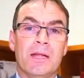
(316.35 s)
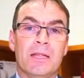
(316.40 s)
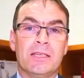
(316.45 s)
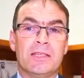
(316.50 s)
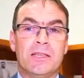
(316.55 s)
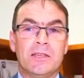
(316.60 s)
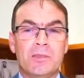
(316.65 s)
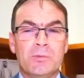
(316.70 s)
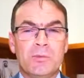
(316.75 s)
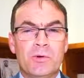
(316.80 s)

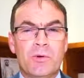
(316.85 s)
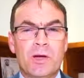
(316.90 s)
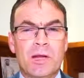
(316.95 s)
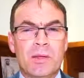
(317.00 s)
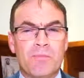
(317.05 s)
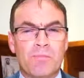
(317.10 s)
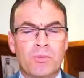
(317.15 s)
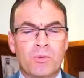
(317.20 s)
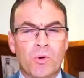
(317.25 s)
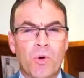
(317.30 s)
This gives them a
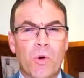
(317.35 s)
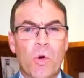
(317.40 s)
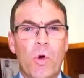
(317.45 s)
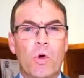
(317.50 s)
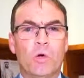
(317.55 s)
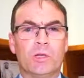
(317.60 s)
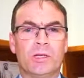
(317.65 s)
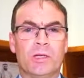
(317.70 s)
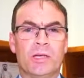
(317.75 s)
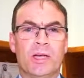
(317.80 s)
really
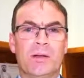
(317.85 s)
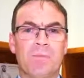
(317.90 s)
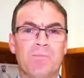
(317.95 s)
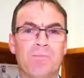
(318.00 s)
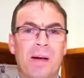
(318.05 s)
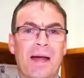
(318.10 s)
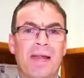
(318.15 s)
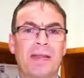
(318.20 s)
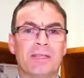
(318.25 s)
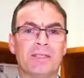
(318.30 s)
broad
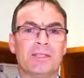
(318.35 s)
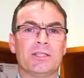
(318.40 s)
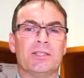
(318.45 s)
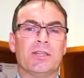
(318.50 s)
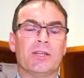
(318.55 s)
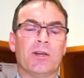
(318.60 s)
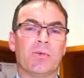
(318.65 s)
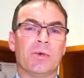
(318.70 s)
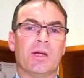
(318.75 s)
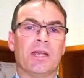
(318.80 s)
and
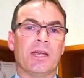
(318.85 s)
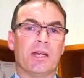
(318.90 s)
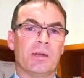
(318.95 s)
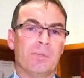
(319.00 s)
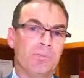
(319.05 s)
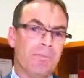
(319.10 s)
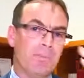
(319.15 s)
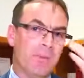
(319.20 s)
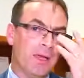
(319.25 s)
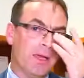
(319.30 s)
balanced
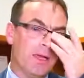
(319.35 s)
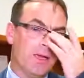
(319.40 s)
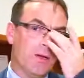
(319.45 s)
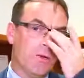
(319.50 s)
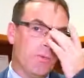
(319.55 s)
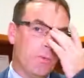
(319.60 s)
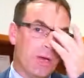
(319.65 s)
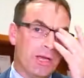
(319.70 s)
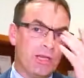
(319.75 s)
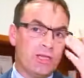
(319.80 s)
curriculum,
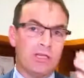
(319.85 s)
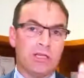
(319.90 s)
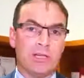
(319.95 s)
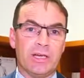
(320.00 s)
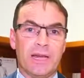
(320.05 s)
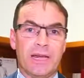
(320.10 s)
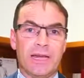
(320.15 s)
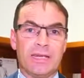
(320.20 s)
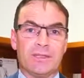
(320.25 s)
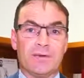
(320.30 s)

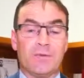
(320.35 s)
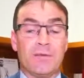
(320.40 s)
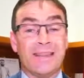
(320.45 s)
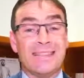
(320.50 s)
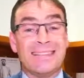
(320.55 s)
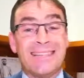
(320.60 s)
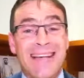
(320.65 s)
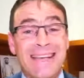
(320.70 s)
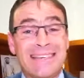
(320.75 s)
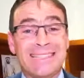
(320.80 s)
which is a
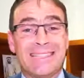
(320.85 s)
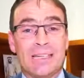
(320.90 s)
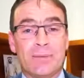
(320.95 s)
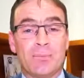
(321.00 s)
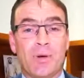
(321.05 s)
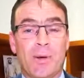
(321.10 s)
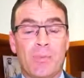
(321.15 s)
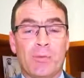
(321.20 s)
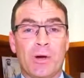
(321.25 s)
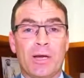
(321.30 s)

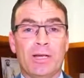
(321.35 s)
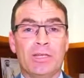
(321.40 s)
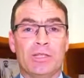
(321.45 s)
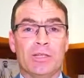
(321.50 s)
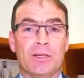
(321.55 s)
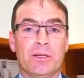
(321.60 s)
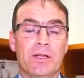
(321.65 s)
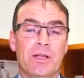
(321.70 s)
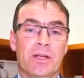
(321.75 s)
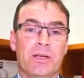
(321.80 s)
fantastic
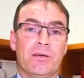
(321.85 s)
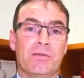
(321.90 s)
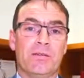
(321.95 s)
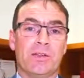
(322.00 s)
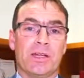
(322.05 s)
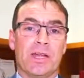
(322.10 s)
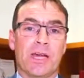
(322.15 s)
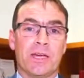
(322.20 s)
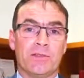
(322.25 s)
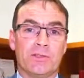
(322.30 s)
preparation
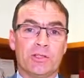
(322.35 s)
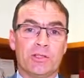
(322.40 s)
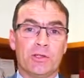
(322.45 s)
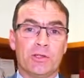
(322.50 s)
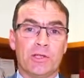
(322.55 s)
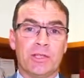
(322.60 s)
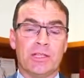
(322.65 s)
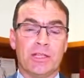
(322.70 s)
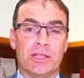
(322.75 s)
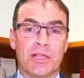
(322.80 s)
for the kind of
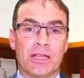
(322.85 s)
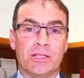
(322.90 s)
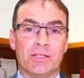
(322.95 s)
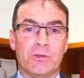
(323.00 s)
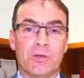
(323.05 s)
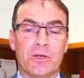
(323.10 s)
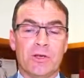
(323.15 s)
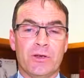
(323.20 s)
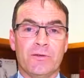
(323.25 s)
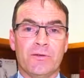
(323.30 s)
studies that they'll
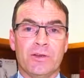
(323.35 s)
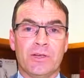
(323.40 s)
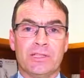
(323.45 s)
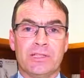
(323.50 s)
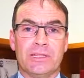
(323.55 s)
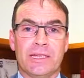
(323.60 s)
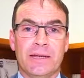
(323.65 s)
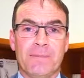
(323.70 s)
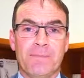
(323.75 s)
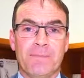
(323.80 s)
do at
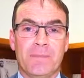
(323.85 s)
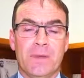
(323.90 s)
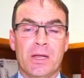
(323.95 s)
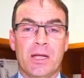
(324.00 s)
university.